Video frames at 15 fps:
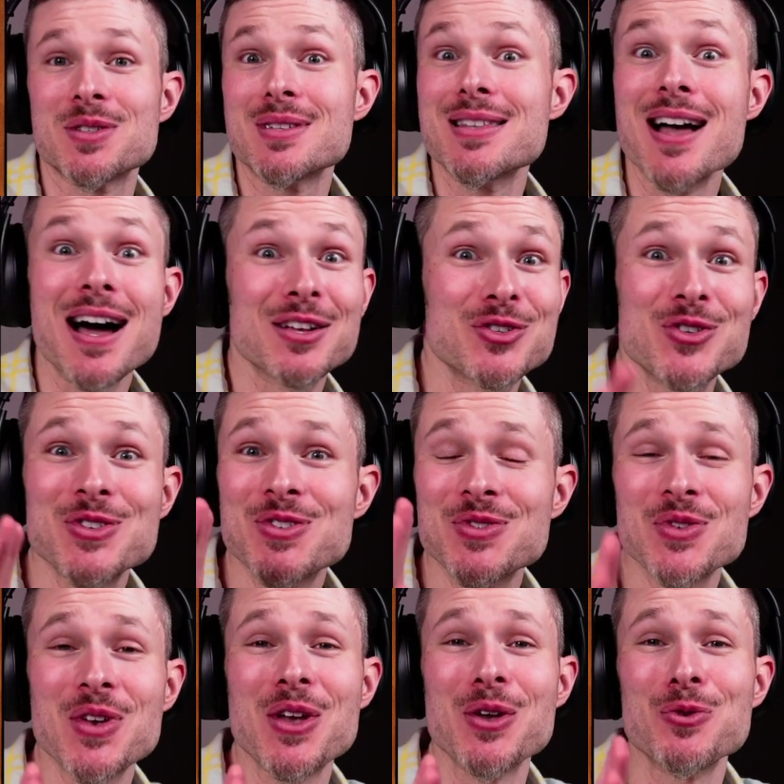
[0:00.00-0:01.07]
not just
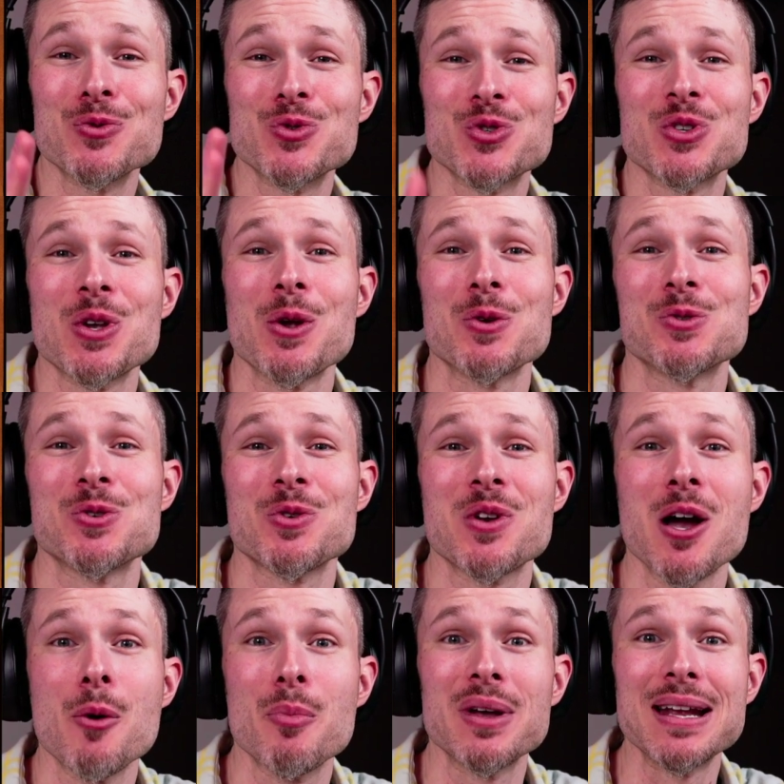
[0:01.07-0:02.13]
seeing who shares your
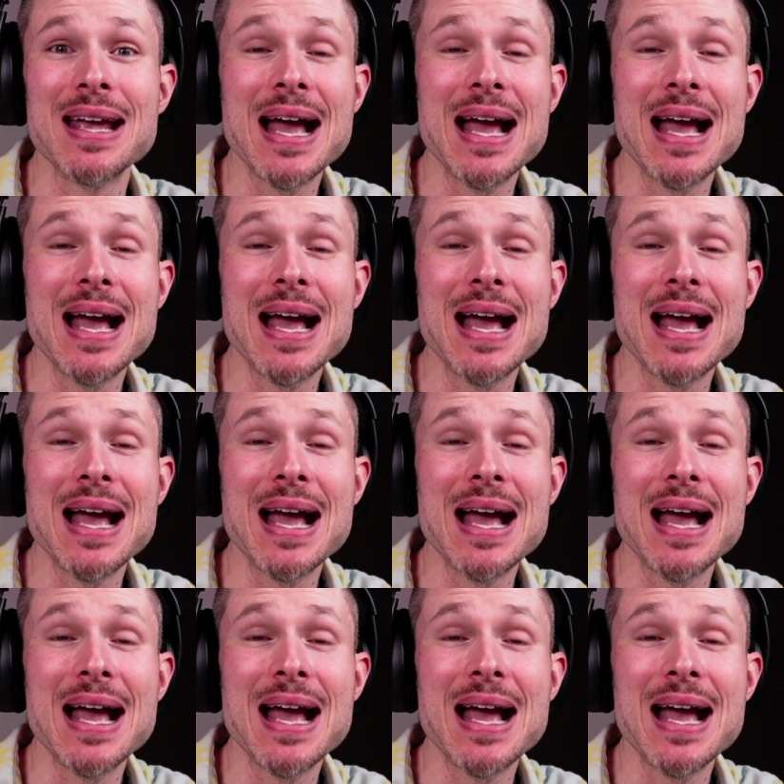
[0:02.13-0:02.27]
company.